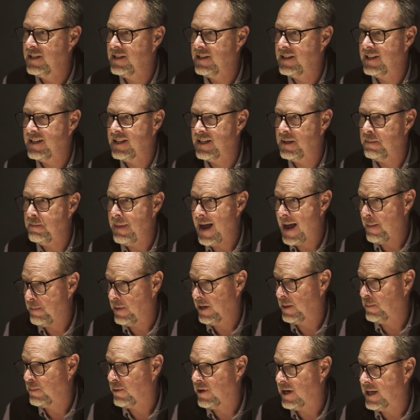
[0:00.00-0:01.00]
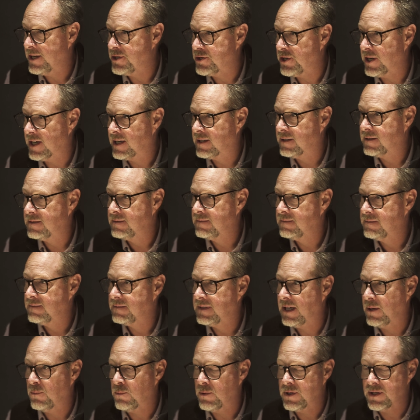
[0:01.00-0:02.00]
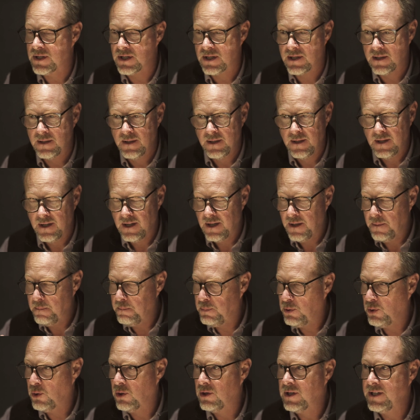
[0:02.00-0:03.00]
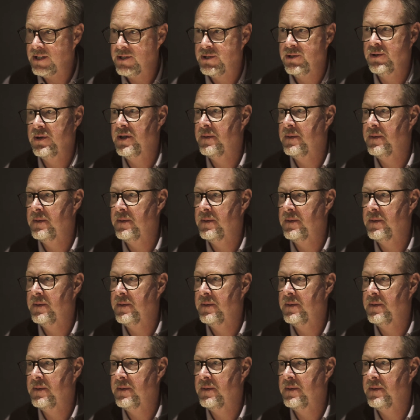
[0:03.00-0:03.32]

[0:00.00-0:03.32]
in a mapping project that was purely two